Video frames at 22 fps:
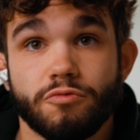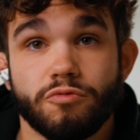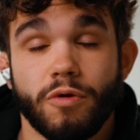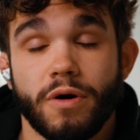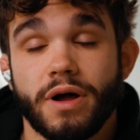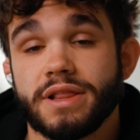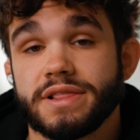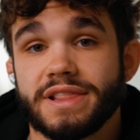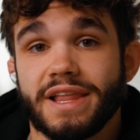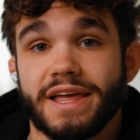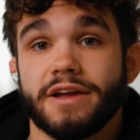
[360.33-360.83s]

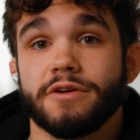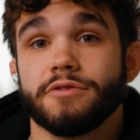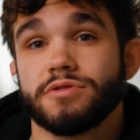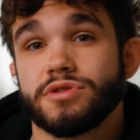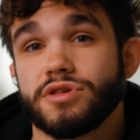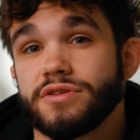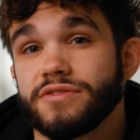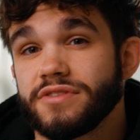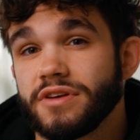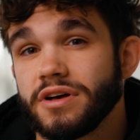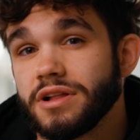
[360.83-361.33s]
what
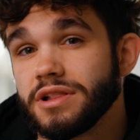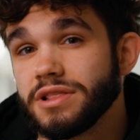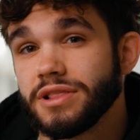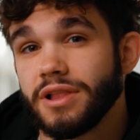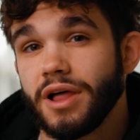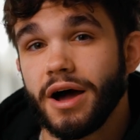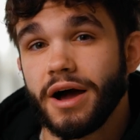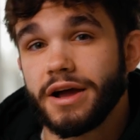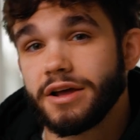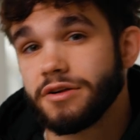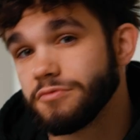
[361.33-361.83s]
languages
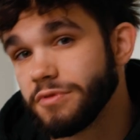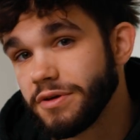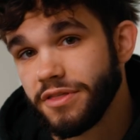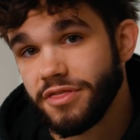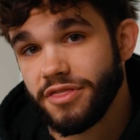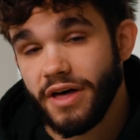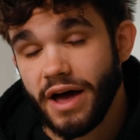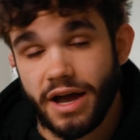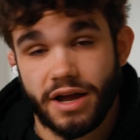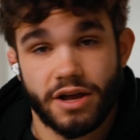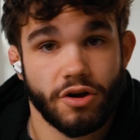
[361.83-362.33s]
align
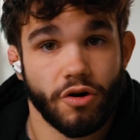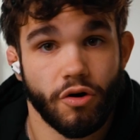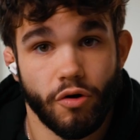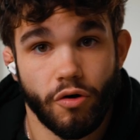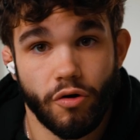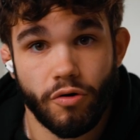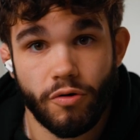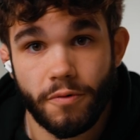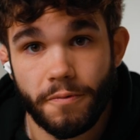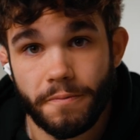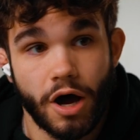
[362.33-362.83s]
with that
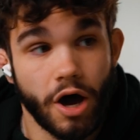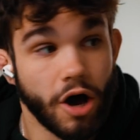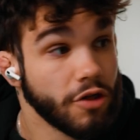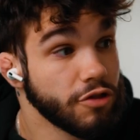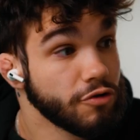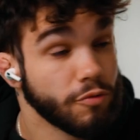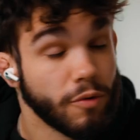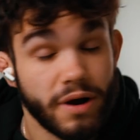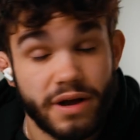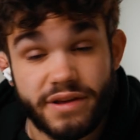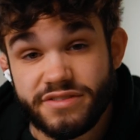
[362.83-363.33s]
goal.
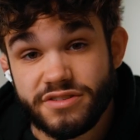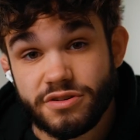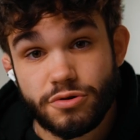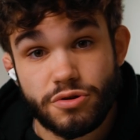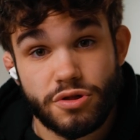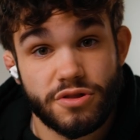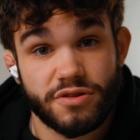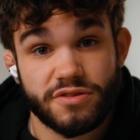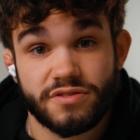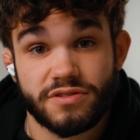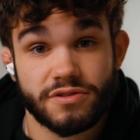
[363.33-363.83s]
Otherwise, you're
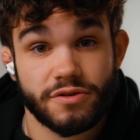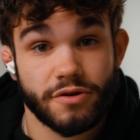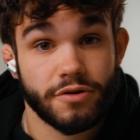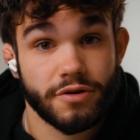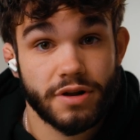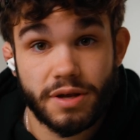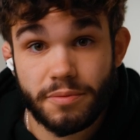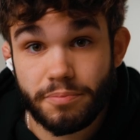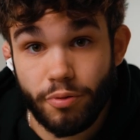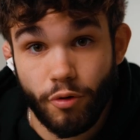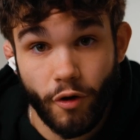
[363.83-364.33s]
just
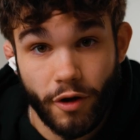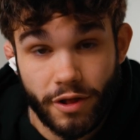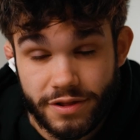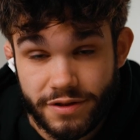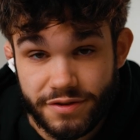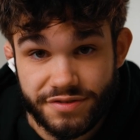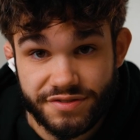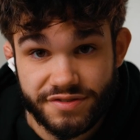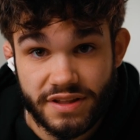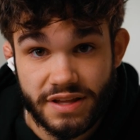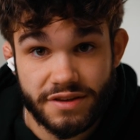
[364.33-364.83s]
learning
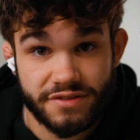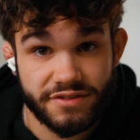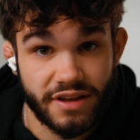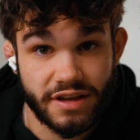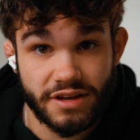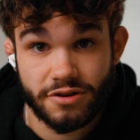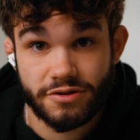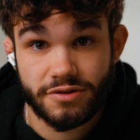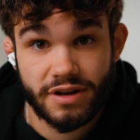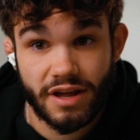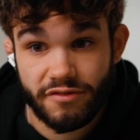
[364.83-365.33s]
pointless things
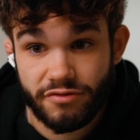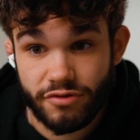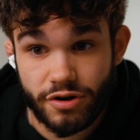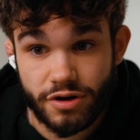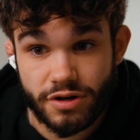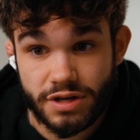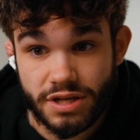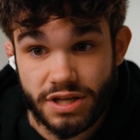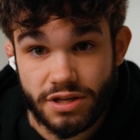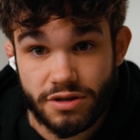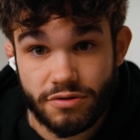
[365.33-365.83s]
that you're never
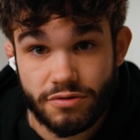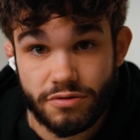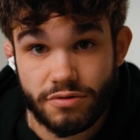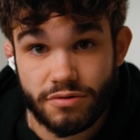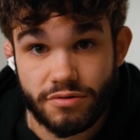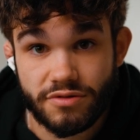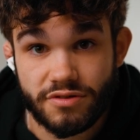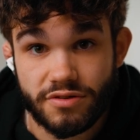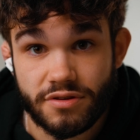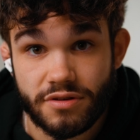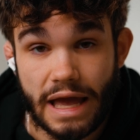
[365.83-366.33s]
going to
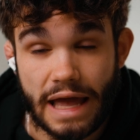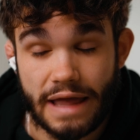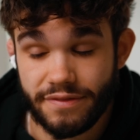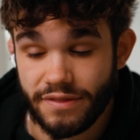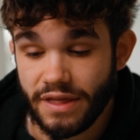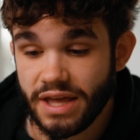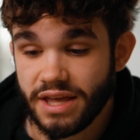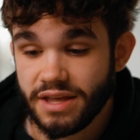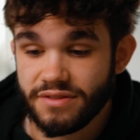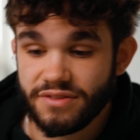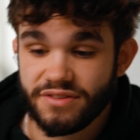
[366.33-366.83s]
use,
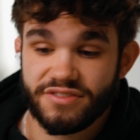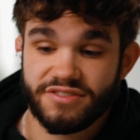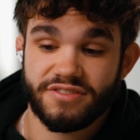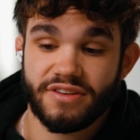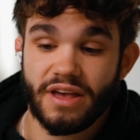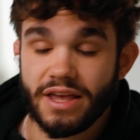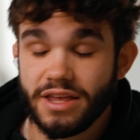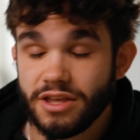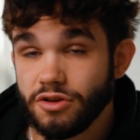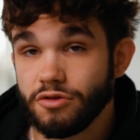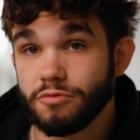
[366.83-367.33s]
and they can
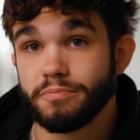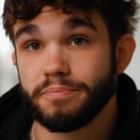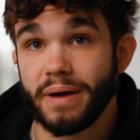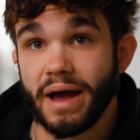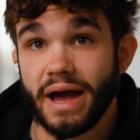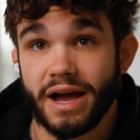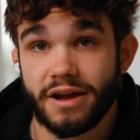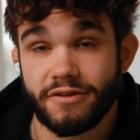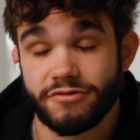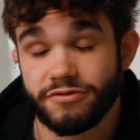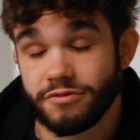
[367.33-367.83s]
set you
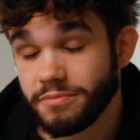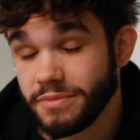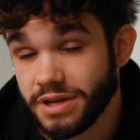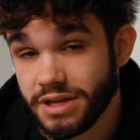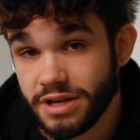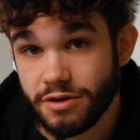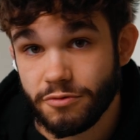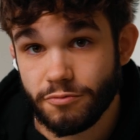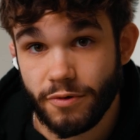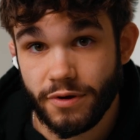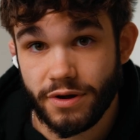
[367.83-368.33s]
back from
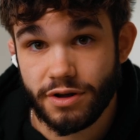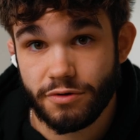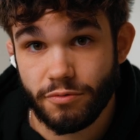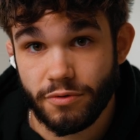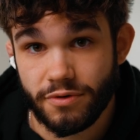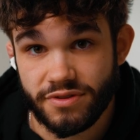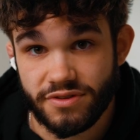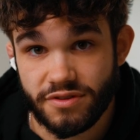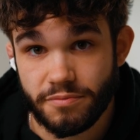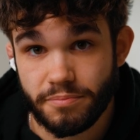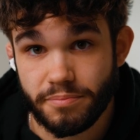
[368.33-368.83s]
getting where you
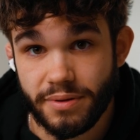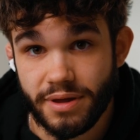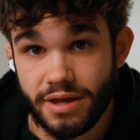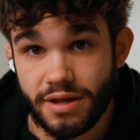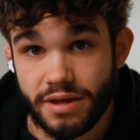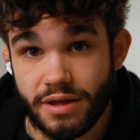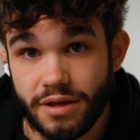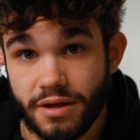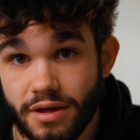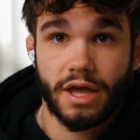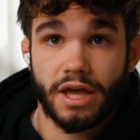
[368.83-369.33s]
want to
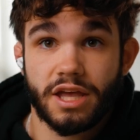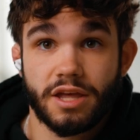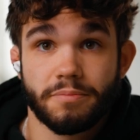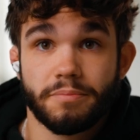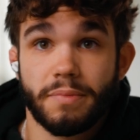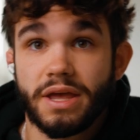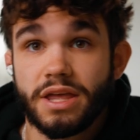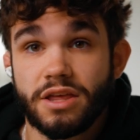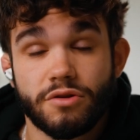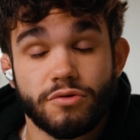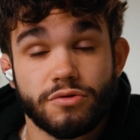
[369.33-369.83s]
be. It can
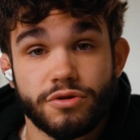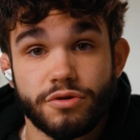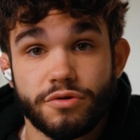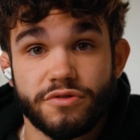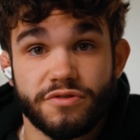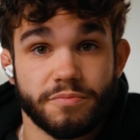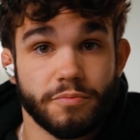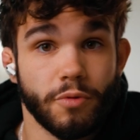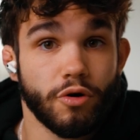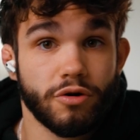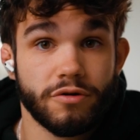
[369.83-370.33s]
make you
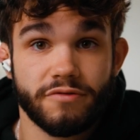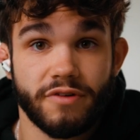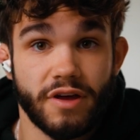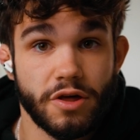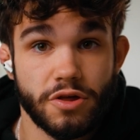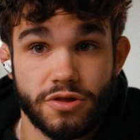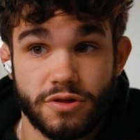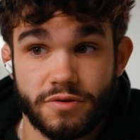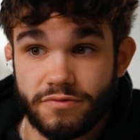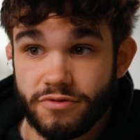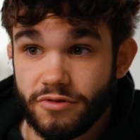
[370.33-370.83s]
lose
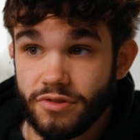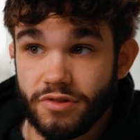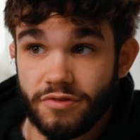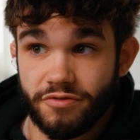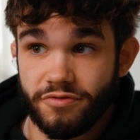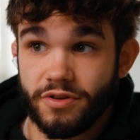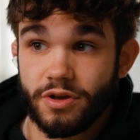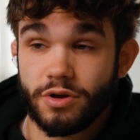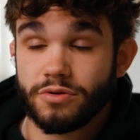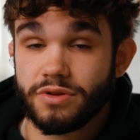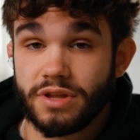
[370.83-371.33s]
motivation for the
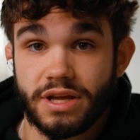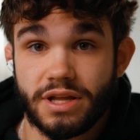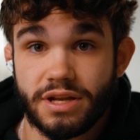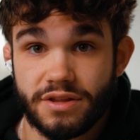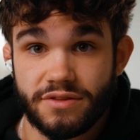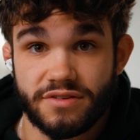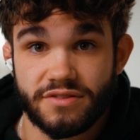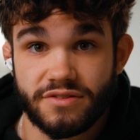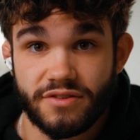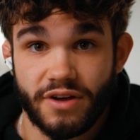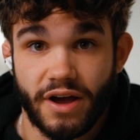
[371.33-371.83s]
field in
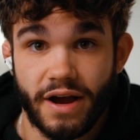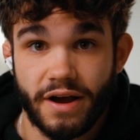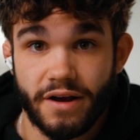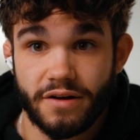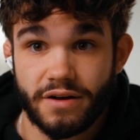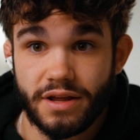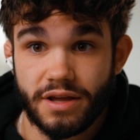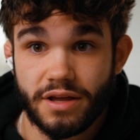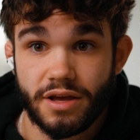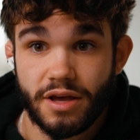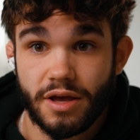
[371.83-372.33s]
its
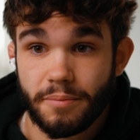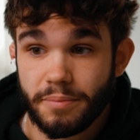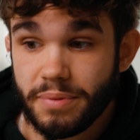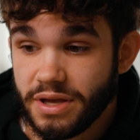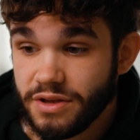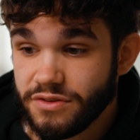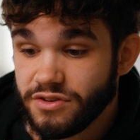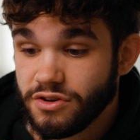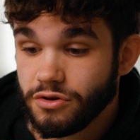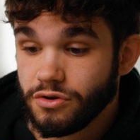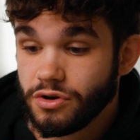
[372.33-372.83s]
entirety
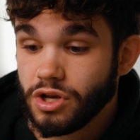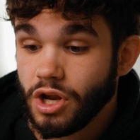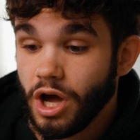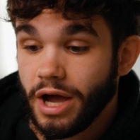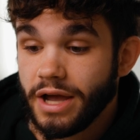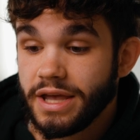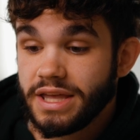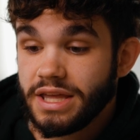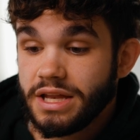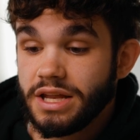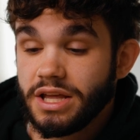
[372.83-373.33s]
because you're
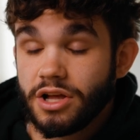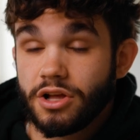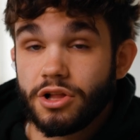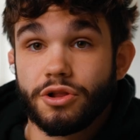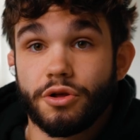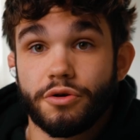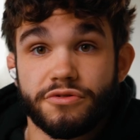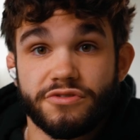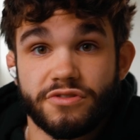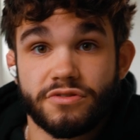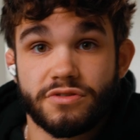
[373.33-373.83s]
not getting
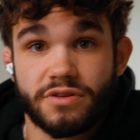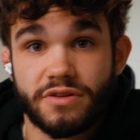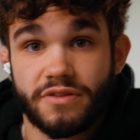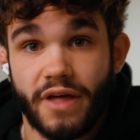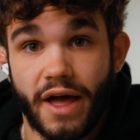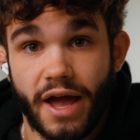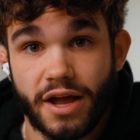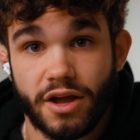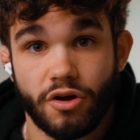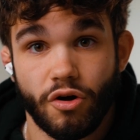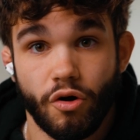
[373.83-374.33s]
closer to
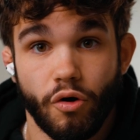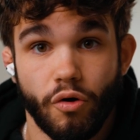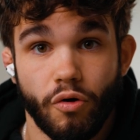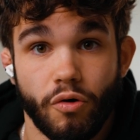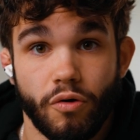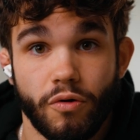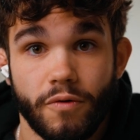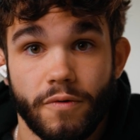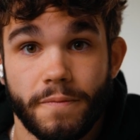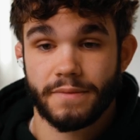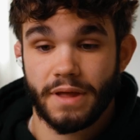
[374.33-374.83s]
that
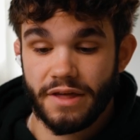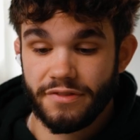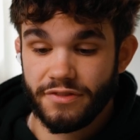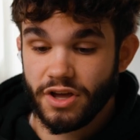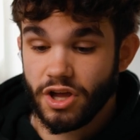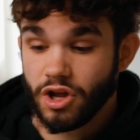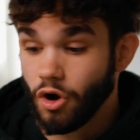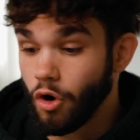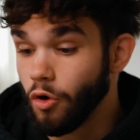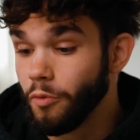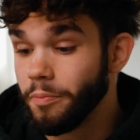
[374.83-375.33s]
goal, and the
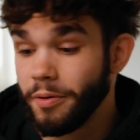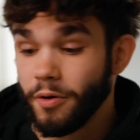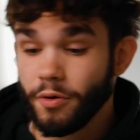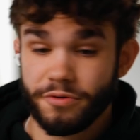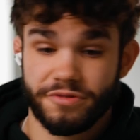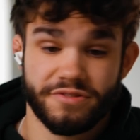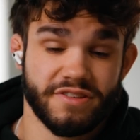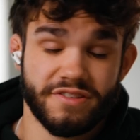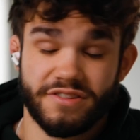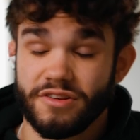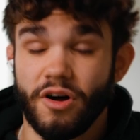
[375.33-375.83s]

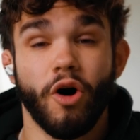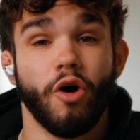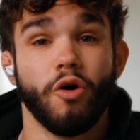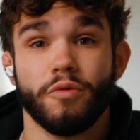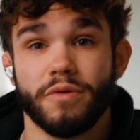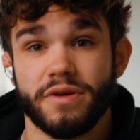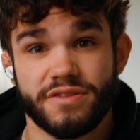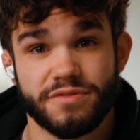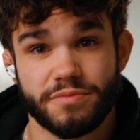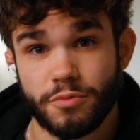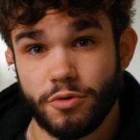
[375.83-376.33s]
goalpost is
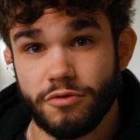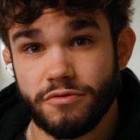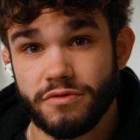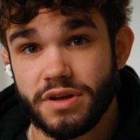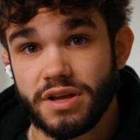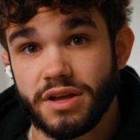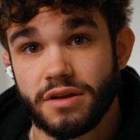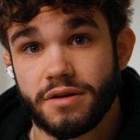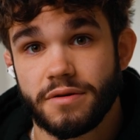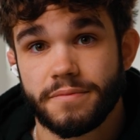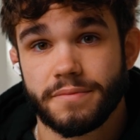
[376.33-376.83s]
always
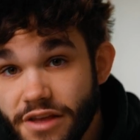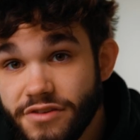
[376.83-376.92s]
moving.